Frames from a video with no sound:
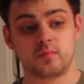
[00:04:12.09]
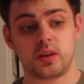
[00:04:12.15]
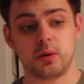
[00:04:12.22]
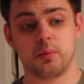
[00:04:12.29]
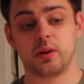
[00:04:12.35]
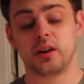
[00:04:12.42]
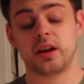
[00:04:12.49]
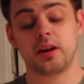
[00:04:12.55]

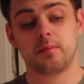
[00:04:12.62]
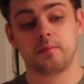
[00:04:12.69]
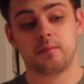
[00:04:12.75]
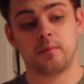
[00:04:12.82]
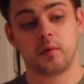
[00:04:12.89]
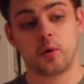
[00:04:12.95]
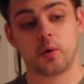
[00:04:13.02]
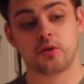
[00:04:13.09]
Really,
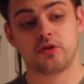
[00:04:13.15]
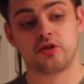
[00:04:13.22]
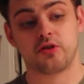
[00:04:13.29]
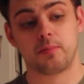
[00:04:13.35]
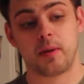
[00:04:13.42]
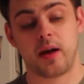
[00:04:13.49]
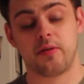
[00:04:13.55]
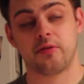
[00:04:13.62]
of course, it
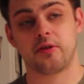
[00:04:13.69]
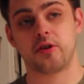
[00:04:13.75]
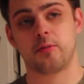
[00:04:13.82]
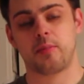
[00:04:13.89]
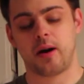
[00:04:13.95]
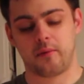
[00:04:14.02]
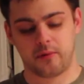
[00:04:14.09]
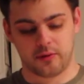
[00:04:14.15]
depends on your
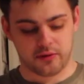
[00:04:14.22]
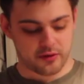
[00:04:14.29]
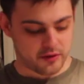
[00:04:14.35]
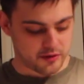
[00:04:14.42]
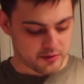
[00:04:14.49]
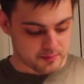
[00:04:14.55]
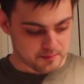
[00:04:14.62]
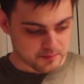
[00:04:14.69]

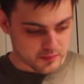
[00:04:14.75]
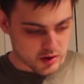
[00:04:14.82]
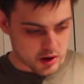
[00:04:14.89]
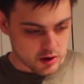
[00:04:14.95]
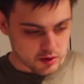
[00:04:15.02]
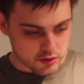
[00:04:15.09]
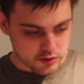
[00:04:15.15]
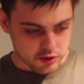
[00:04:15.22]
preferences.
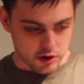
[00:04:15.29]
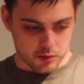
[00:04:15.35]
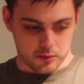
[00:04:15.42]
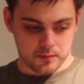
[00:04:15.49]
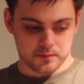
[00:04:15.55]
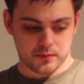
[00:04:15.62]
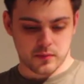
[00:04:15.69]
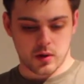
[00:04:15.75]

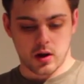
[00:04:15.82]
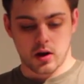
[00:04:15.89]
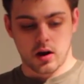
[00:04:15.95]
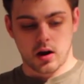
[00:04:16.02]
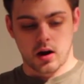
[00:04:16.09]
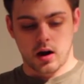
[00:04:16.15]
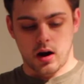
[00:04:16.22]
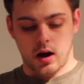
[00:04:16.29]
So,
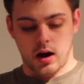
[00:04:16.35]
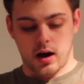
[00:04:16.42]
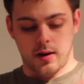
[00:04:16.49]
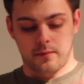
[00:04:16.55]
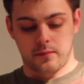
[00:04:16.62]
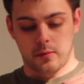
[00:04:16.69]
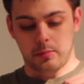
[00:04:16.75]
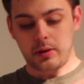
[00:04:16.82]

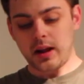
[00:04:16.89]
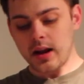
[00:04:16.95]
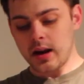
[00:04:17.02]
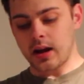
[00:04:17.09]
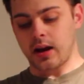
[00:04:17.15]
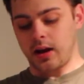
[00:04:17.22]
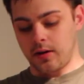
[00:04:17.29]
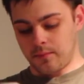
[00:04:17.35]
for
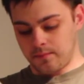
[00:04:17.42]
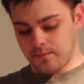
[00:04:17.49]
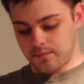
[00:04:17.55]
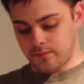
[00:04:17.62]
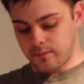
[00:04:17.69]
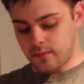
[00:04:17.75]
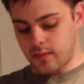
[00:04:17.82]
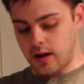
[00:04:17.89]
plating it,
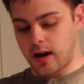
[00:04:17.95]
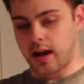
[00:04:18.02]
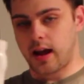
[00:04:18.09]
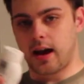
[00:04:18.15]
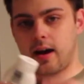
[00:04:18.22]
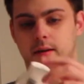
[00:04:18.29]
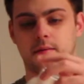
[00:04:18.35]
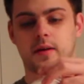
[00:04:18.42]
I
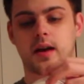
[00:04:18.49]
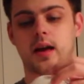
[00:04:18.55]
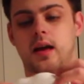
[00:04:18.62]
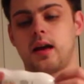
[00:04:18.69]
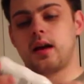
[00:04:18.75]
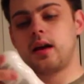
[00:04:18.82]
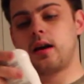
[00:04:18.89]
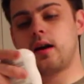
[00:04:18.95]
have
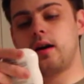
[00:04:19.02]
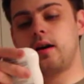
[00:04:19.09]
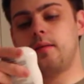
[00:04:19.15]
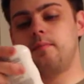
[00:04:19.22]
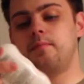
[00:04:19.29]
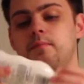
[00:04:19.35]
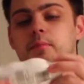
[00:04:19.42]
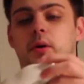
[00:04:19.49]

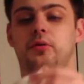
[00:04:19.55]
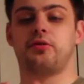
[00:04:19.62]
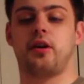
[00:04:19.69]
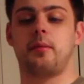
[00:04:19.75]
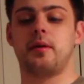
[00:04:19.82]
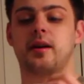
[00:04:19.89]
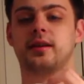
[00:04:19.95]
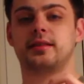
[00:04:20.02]
a
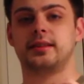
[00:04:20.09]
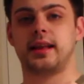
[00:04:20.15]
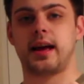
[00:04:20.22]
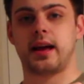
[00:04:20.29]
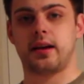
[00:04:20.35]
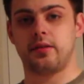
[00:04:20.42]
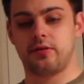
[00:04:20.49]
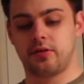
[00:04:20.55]
balsamic
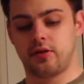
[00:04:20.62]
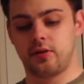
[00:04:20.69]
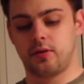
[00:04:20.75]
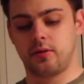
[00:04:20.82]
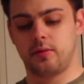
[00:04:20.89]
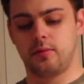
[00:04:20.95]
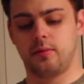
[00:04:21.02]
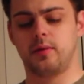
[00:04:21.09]
glaze,
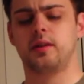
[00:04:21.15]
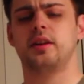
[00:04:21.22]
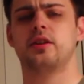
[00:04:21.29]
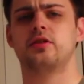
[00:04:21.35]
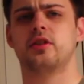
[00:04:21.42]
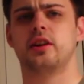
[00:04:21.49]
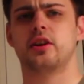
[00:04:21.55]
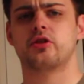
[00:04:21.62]
really
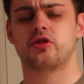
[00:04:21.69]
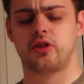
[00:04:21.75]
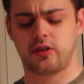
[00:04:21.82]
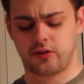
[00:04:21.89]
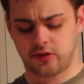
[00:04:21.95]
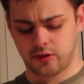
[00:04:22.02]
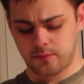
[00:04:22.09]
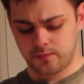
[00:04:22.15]

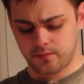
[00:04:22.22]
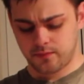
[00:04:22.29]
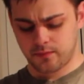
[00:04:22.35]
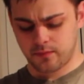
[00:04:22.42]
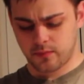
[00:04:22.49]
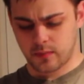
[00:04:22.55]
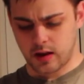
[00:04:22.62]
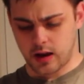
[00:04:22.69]
delicious.
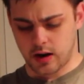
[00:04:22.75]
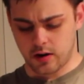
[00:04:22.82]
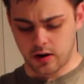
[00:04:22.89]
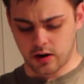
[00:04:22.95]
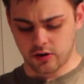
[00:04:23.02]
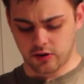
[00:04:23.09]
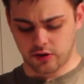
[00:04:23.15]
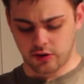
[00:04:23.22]
And
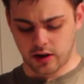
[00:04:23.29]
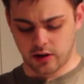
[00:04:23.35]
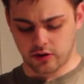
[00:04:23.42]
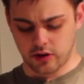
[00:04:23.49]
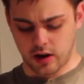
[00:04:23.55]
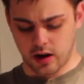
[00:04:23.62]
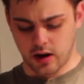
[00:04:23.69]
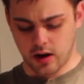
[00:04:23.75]
I just like
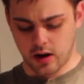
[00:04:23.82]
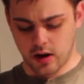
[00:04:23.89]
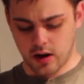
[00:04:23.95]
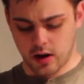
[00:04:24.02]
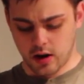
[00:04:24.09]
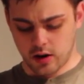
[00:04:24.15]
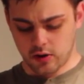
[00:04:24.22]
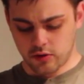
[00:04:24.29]
to
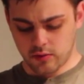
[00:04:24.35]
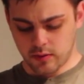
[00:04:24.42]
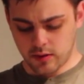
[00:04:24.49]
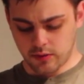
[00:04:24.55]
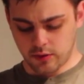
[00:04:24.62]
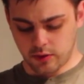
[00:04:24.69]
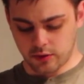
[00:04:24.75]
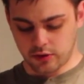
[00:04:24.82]

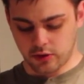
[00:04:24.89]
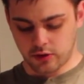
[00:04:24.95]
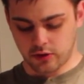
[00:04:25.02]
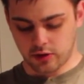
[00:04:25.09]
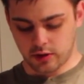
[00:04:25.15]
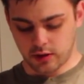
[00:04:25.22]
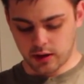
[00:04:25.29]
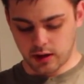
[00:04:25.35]
drizzle just
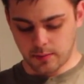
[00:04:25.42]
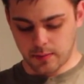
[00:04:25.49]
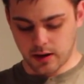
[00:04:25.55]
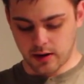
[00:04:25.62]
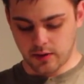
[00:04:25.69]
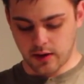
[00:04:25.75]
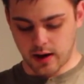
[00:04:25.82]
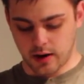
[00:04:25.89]
a little bit
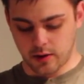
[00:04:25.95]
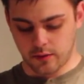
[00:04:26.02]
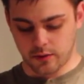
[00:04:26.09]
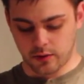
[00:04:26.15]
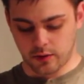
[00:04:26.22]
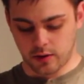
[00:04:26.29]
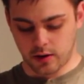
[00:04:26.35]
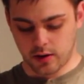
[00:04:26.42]
of that
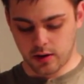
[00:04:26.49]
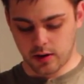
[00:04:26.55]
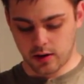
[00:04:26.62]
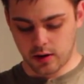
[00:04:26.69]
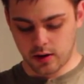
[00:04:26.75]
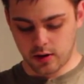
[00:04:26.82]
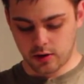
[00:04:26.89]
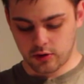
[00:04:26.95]
over
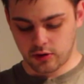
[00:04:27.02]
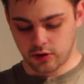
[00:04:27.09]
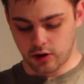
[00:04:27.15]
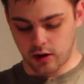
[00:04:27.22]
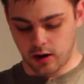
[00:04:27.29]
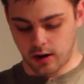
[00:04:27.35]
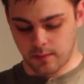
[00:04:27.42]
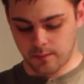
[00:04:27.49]

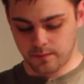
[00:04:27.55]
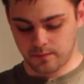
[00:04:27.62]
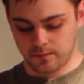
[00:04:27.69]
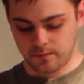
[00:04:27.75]
top.